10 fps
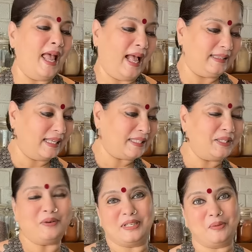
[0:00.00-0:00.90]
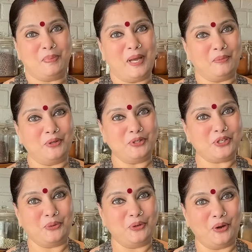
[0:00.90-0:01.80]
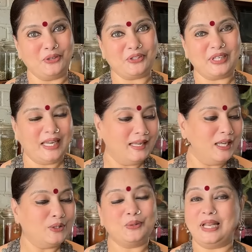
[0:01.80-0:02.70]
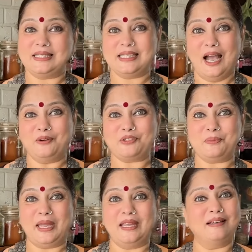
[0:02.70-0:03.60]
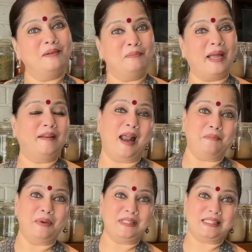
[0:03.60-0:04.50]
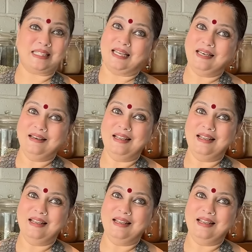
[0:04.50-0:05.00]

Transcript: And that's the recipe I'm going to show you all today. So let's see how to make my grandma's style